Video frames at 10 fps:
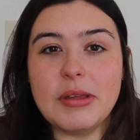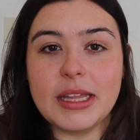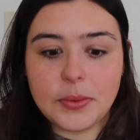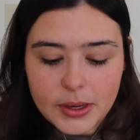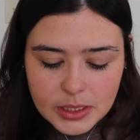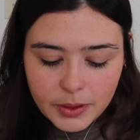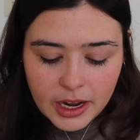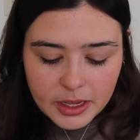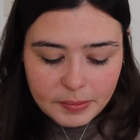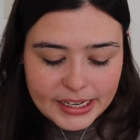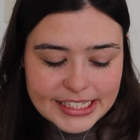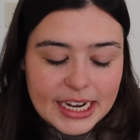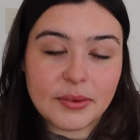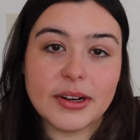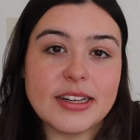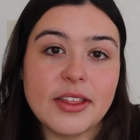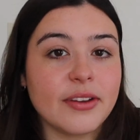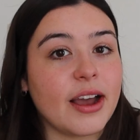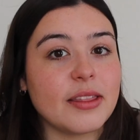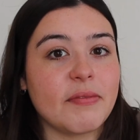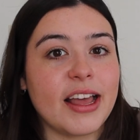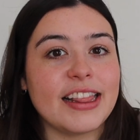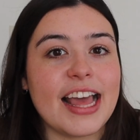There was one other piece that I worked on throughout the month,